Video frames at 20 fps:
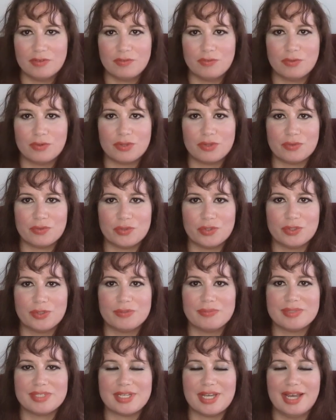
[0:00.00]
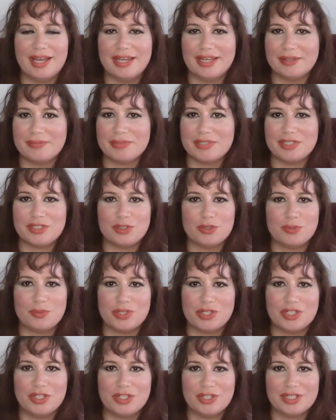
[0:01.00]
For the rooms, I am still
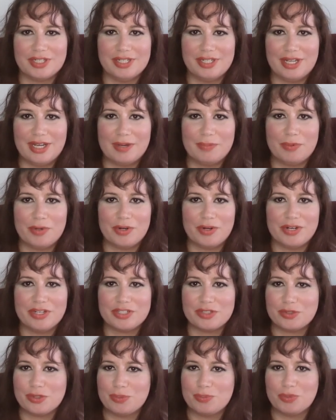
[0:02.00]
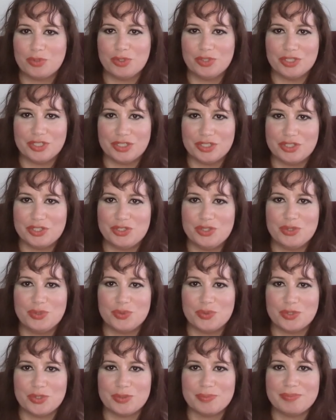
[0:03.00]
working on the library, so I'm rolling in 2
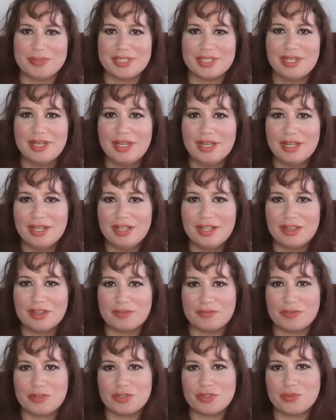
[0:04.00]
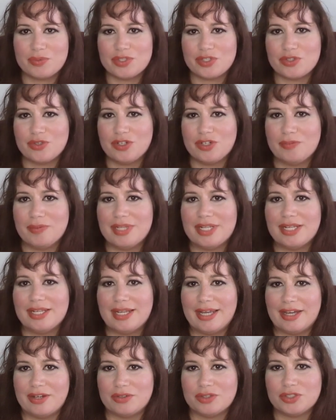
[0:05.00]
rooms. The first one's going to be the
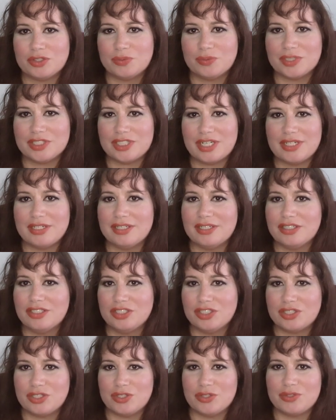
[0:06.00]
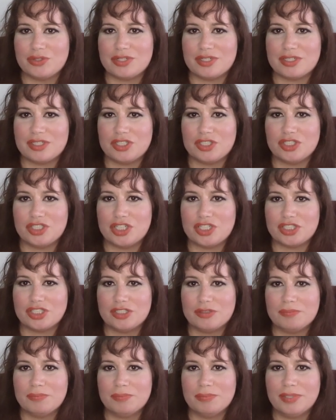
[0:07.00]
lounge, which I did just use in a
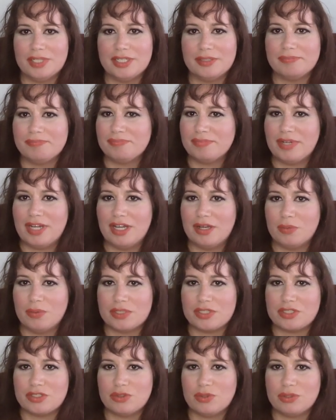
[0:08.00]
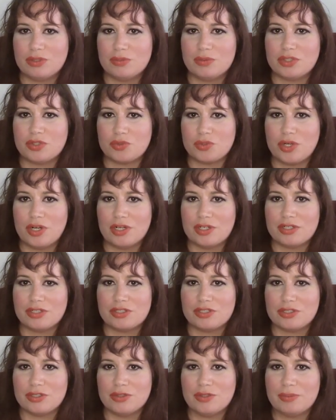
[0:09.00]
suggestion, but I wasn't told it was wrong,
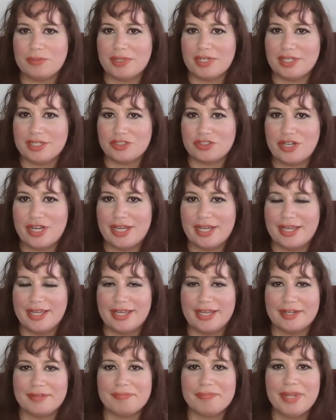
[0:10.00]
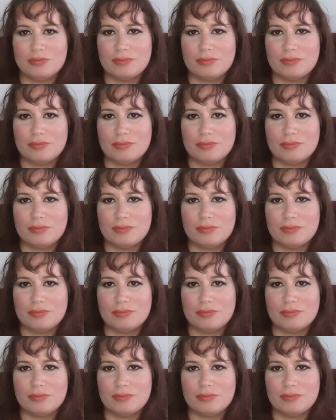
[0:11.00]
so I'm going to try again.